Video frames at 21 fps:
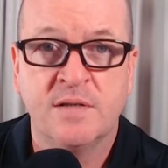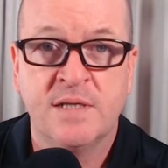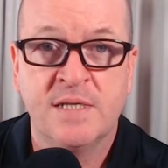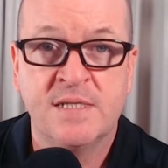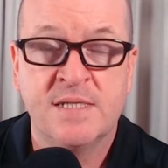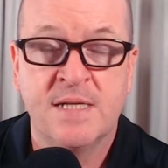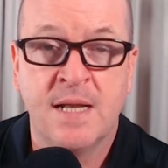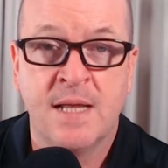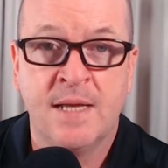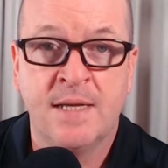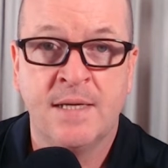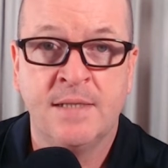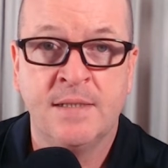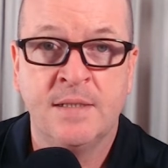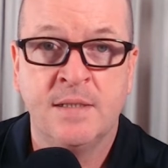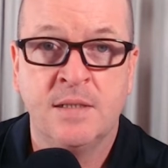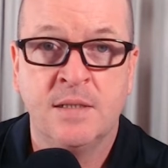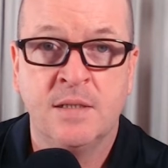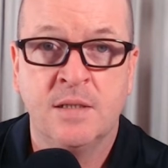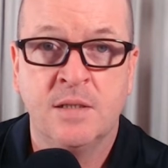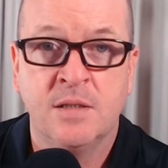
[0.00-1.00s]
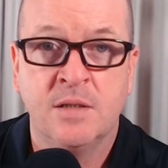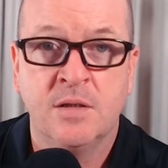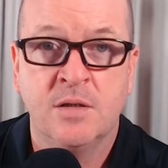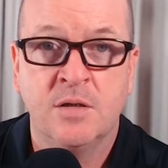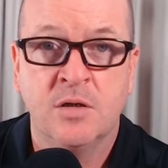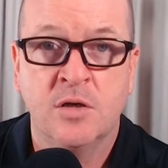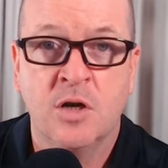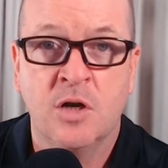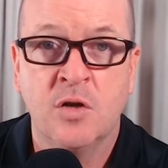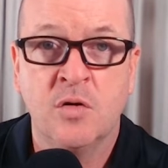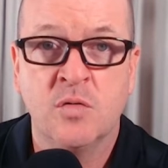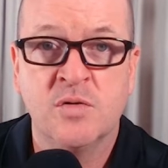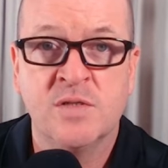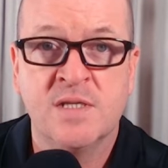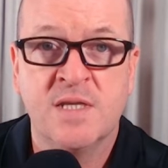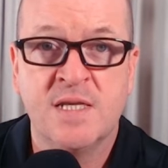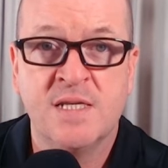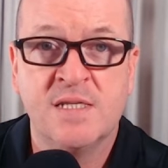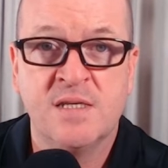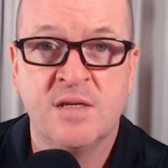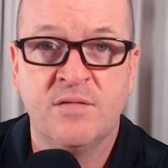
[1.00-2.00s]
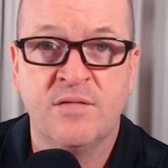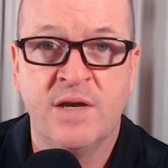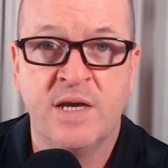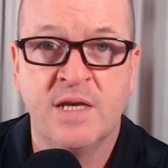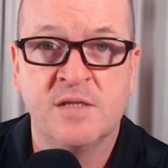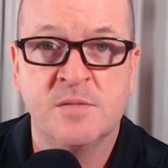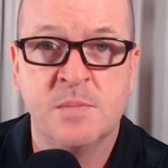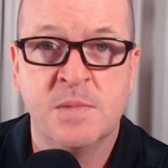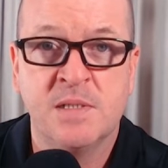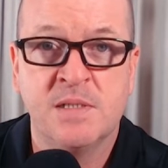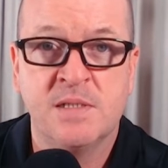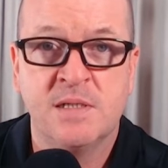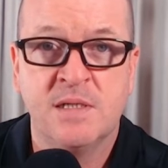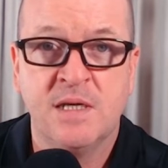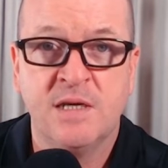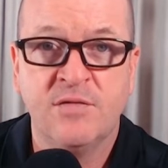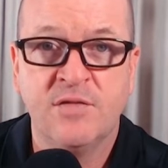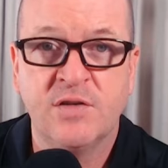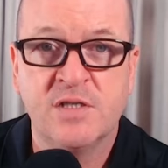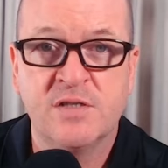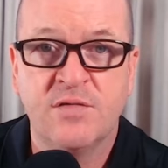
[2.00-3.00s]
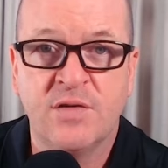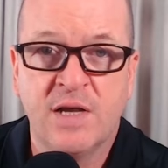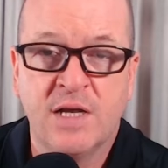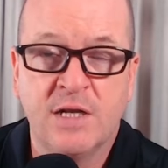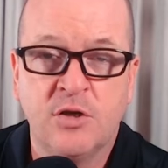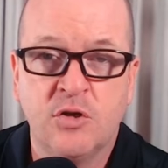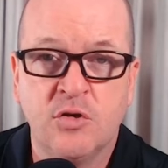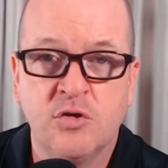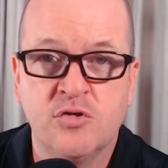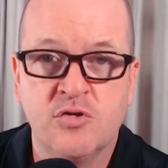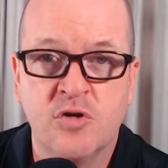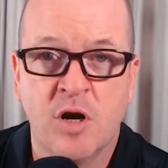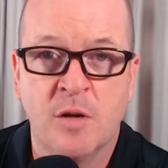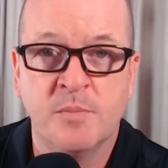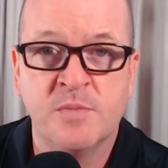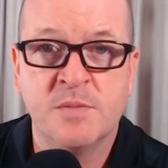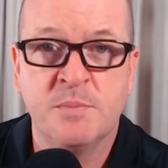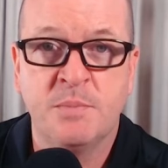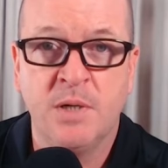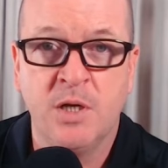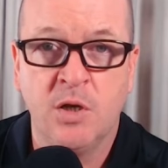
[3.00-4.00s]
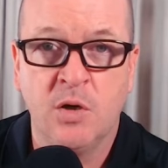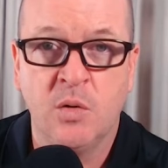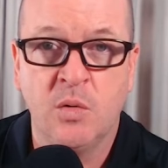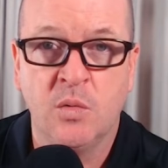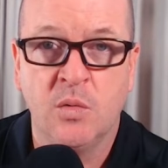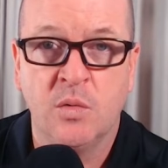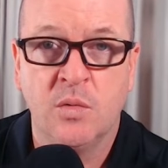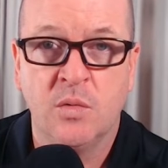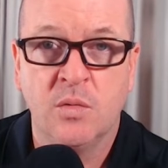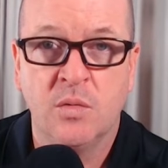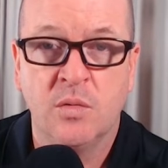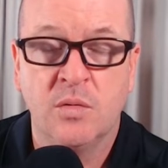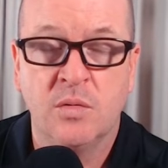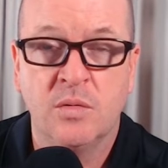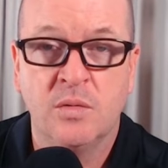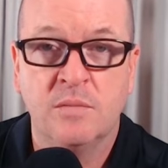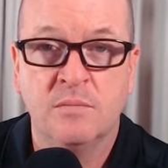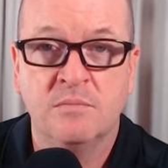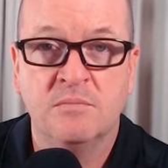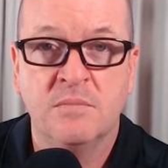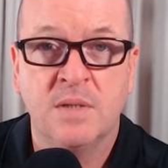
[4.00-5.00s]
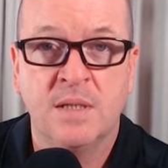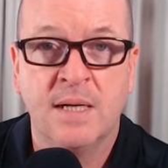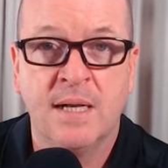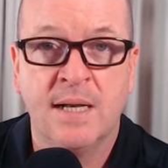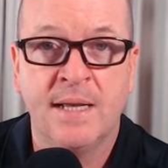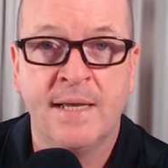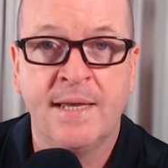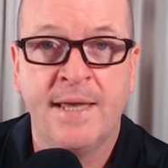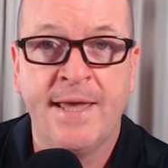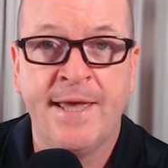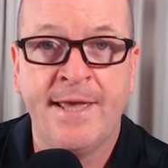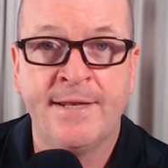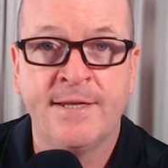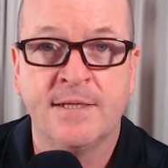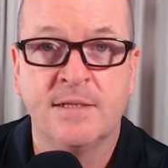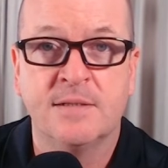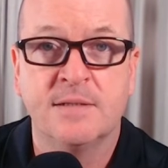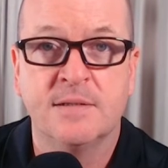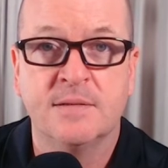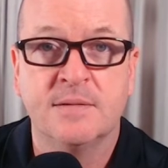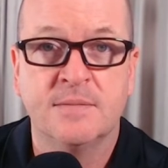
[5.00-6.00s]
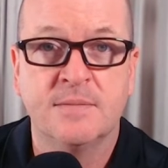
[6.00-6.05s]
this line, close this investment if its value drops below. Click Edit.